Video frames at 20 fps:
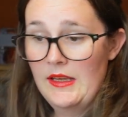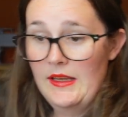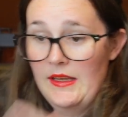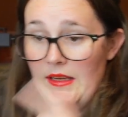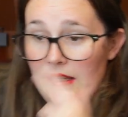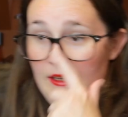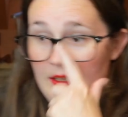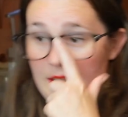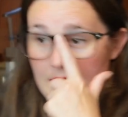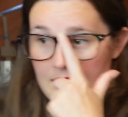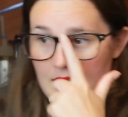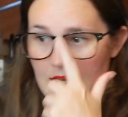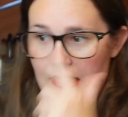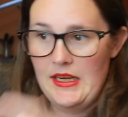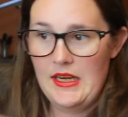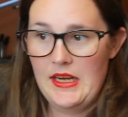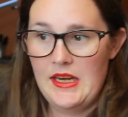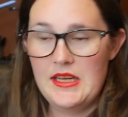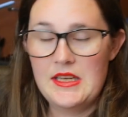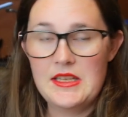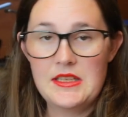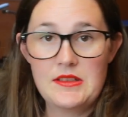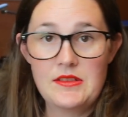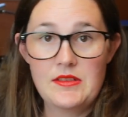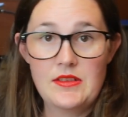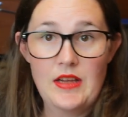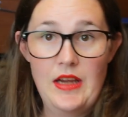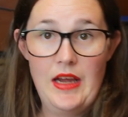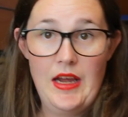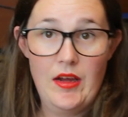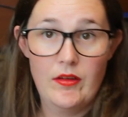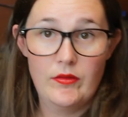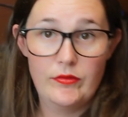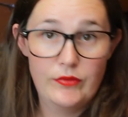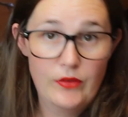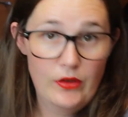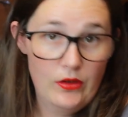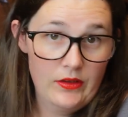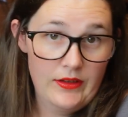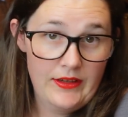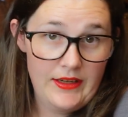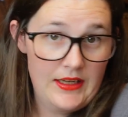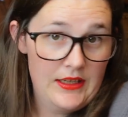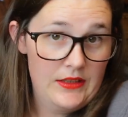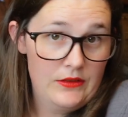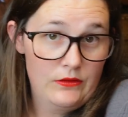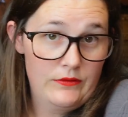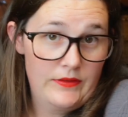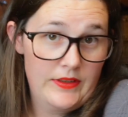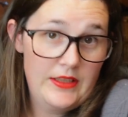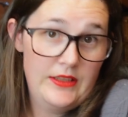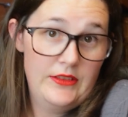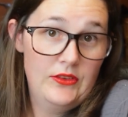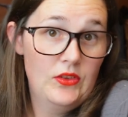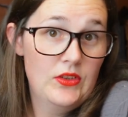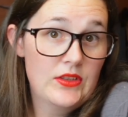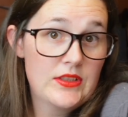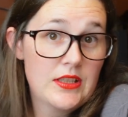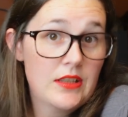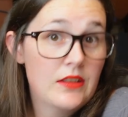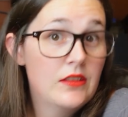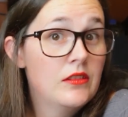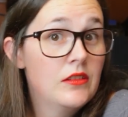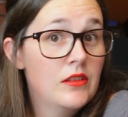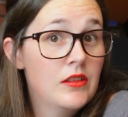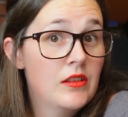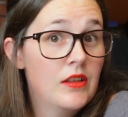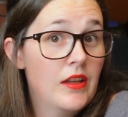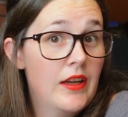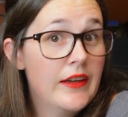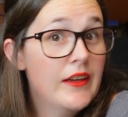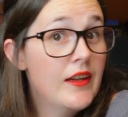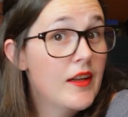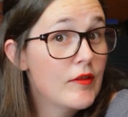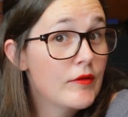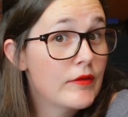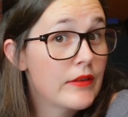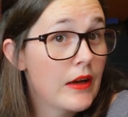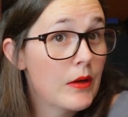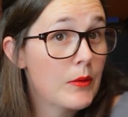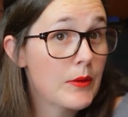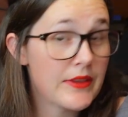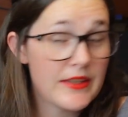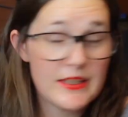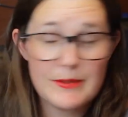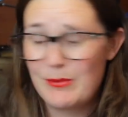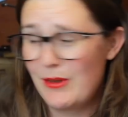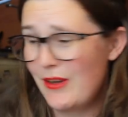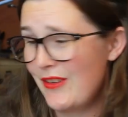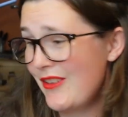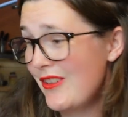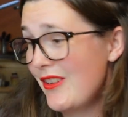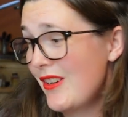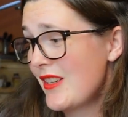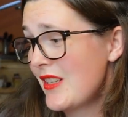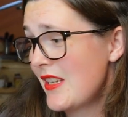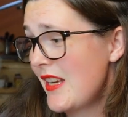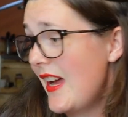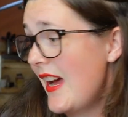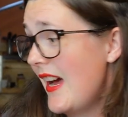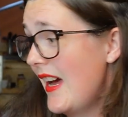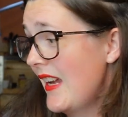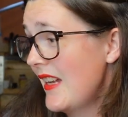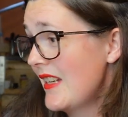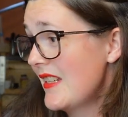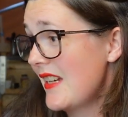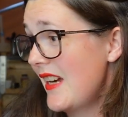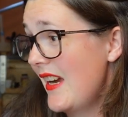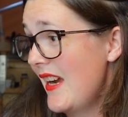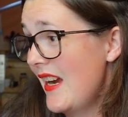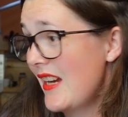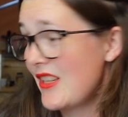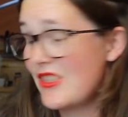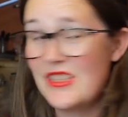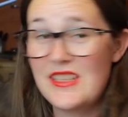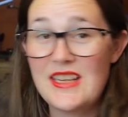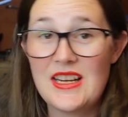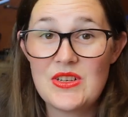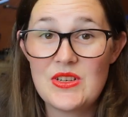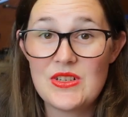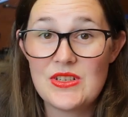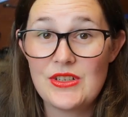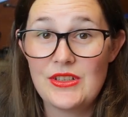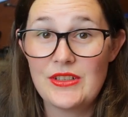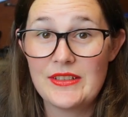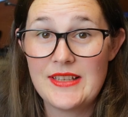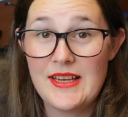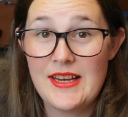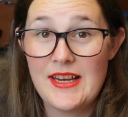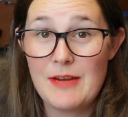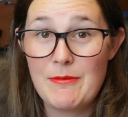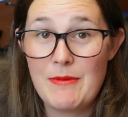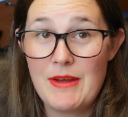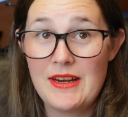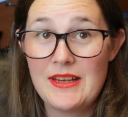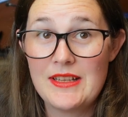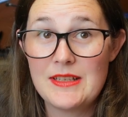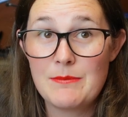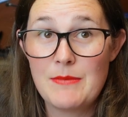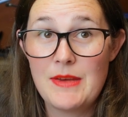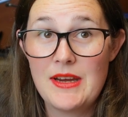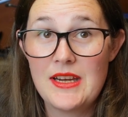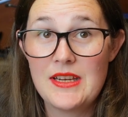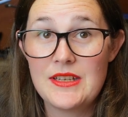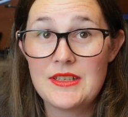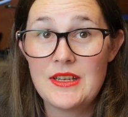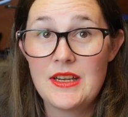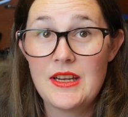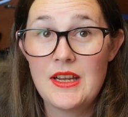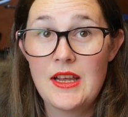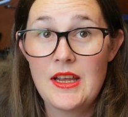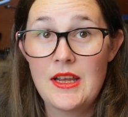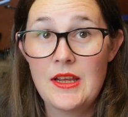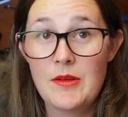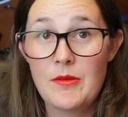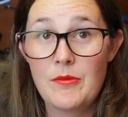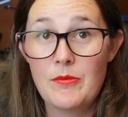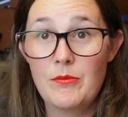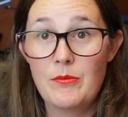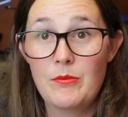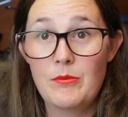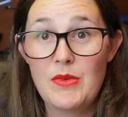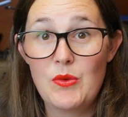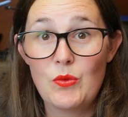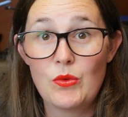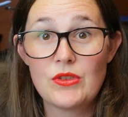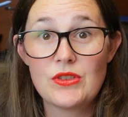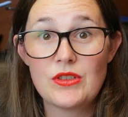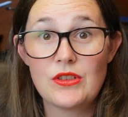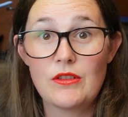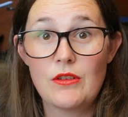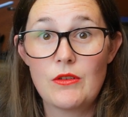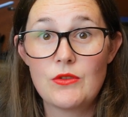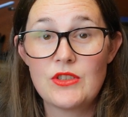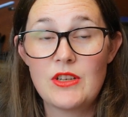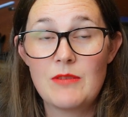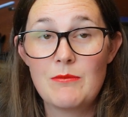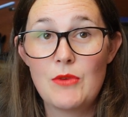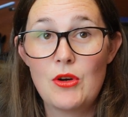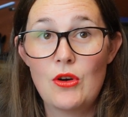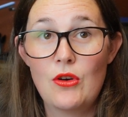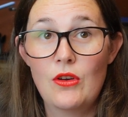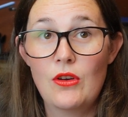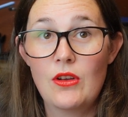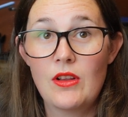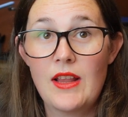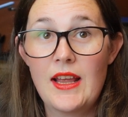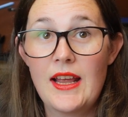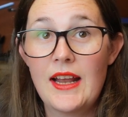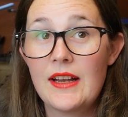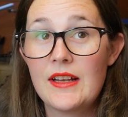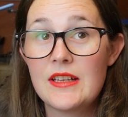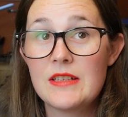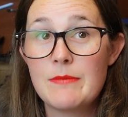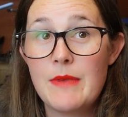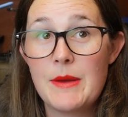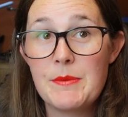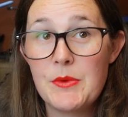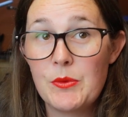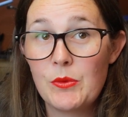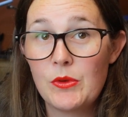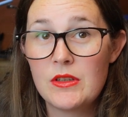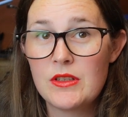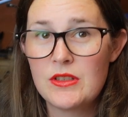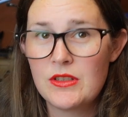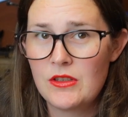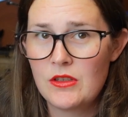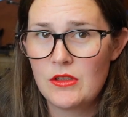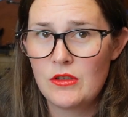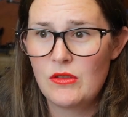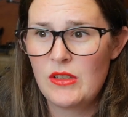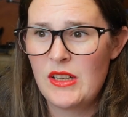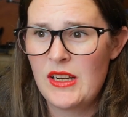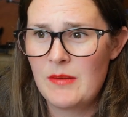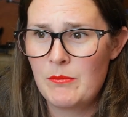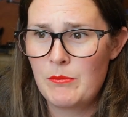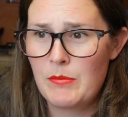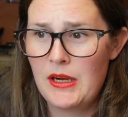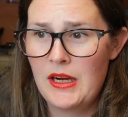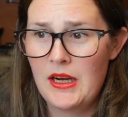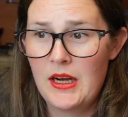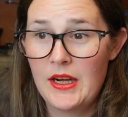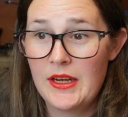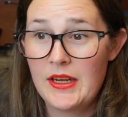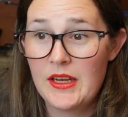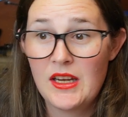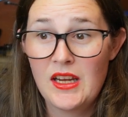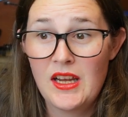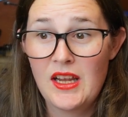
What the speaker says: is I have fallen head over heels in love with this product, and I actually now use it all the time, and it's made me want to crochet more, and it's made me want to go and buy